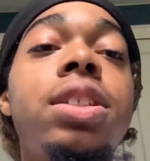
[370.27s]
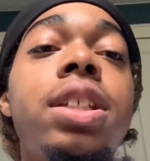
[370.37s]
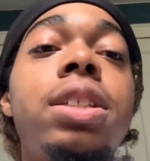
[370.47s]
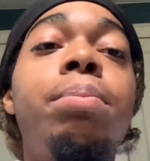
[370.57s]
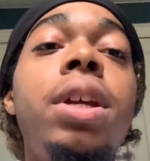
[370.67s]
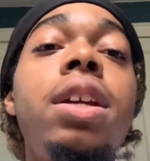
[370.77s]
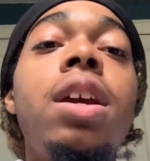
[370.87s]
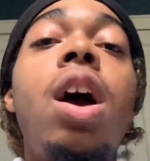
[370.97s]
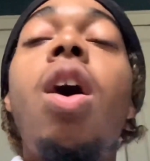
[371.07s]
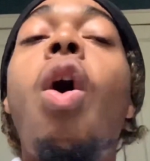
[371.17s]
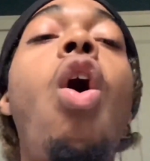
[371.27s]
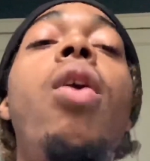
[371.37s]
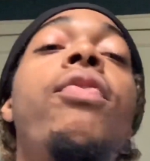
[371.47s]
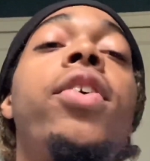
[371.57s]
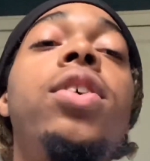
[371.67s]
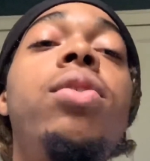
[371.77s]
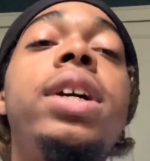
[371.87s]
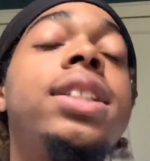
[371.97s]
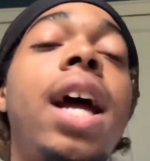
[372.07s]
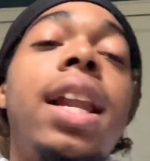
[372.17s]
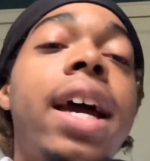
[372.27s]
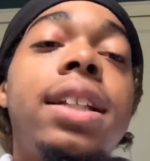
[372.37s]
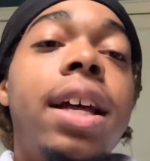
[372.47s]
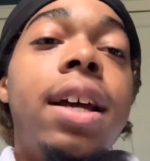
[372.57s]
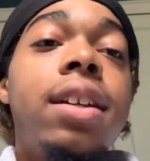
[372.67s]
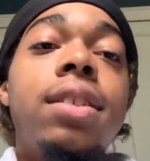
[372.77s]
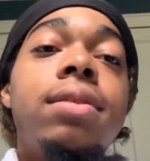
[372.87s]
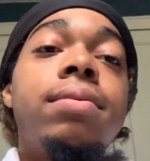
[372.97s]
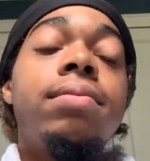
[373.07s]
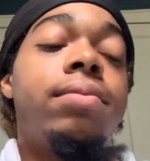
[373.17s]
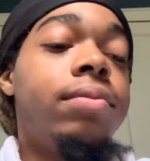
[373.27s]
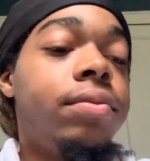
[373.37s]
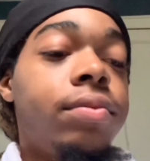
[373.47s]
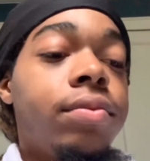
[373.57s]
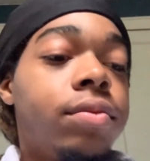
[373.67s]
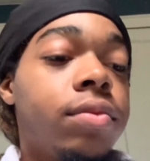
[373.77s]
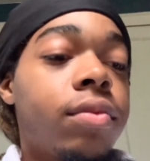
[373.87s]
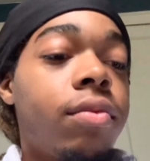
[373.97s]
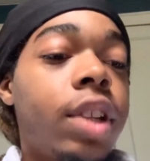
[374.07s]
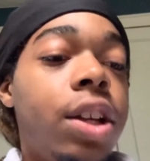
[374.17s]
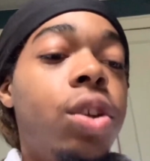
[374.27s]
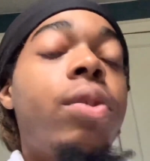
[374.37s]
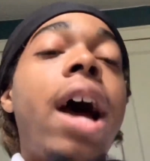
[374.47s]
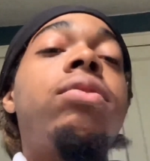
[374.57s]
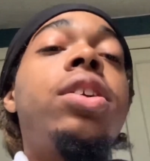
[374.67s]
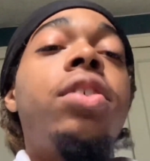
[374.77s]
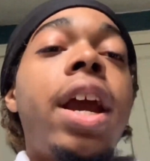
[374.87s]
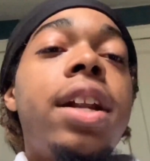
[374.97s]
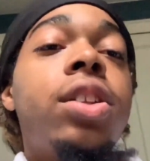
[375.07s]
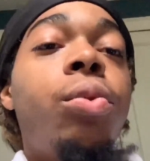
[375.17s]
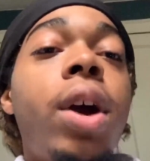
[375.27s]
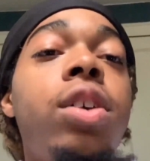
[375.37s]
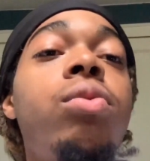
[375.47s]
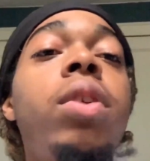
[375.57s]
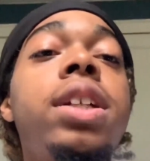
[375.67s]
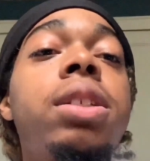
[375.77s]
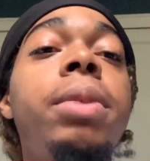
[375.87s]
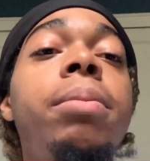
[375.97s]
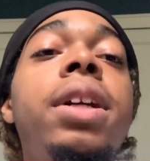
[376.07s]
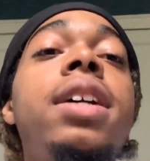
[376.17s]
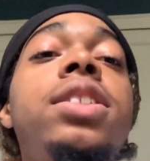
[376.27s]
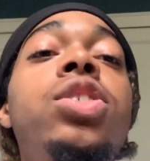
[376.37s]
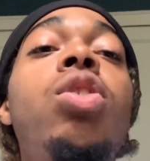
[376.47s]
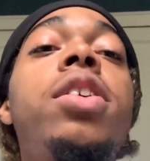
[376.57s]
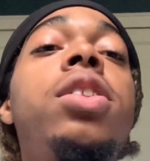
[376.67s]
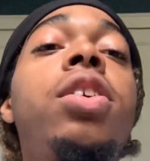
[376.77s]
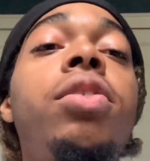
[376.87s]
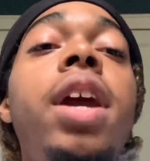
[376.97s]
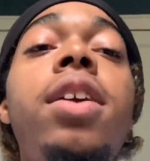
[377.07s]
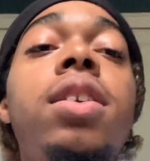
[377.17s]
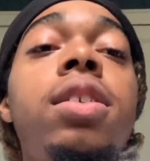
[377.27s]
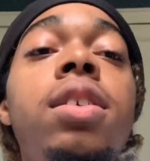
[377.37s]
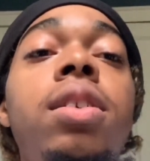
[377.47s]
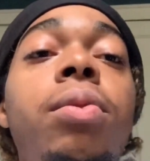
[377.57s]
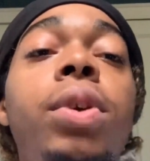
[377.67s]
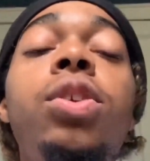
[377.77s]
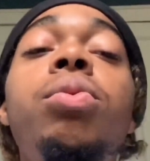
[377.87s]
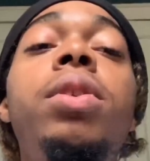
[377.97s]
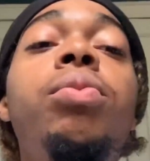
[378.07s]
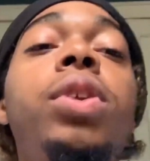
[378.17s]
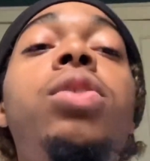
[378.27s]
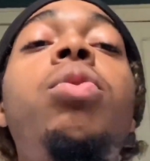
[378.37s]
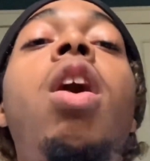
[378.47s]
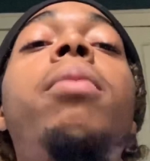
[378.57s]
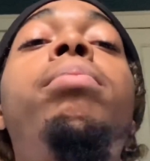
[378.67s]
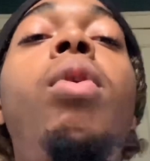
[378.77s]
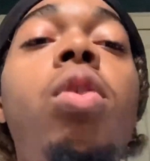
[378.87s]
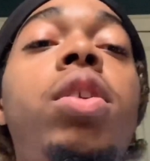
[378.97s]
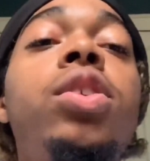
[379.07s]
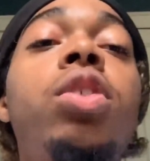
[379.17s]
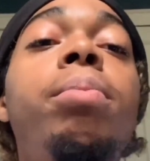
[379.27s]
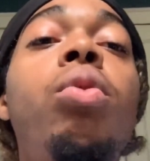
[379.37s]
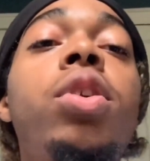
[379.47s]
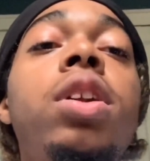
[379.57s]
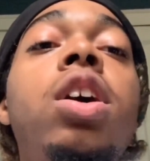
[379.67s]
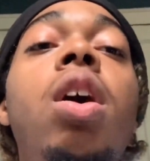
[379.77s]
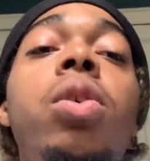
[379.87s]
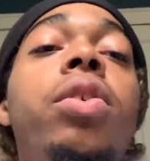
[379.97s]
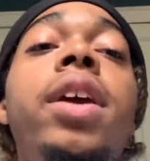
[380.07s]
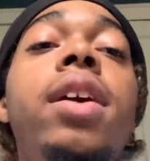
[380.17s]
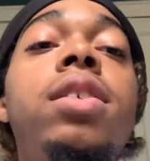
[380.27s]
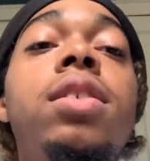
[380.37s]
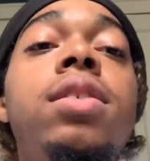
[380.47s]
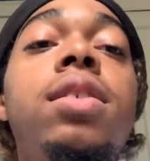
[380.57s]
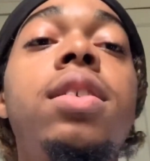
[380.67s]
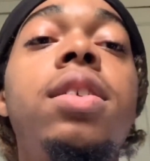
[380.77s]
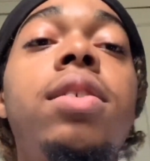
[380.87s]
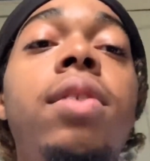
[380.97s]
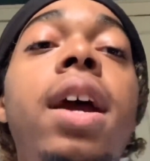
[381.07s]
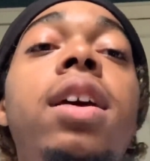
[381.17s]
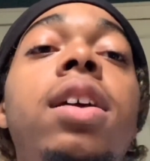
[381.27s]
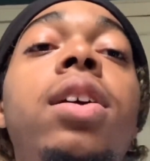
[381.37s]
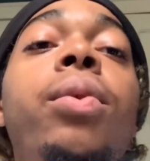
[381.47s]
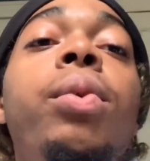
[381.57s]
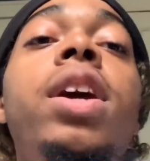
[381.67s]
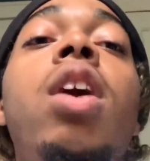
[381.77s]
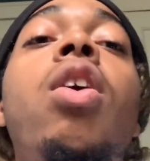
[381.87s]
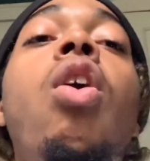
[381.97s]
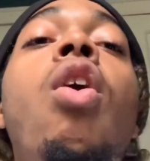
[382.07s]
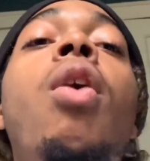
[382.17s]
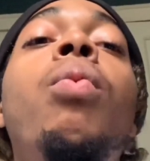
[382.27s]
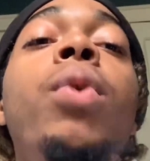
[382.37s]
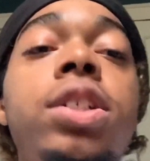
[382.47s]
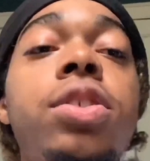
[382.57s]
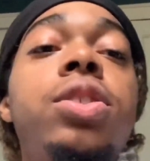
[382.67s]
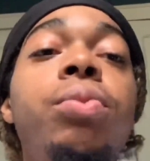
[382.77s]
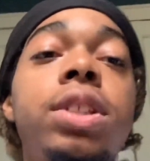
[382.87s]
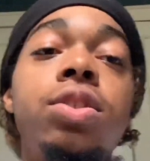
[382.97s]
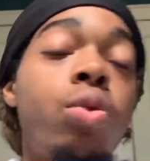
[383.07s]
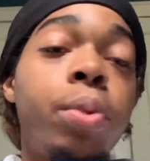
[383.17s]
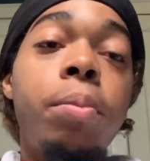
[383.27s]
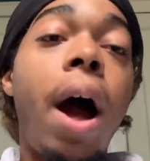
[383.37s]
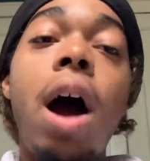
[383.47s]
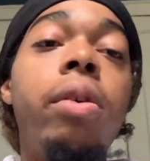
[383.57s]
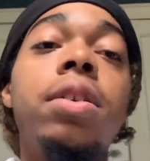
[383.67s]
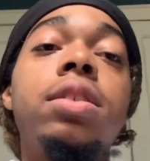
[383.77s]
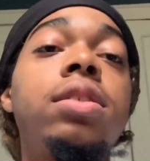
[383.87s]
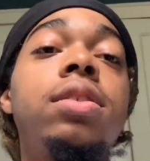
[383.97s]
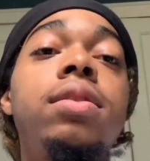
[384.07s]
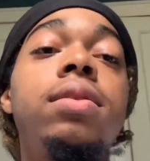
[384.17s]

to just be all for you. It's not like that. You have to create it the way you want it to be because you're the creator. When you when you are born, you're born a co-creator, right? We are all wizards with superpowers.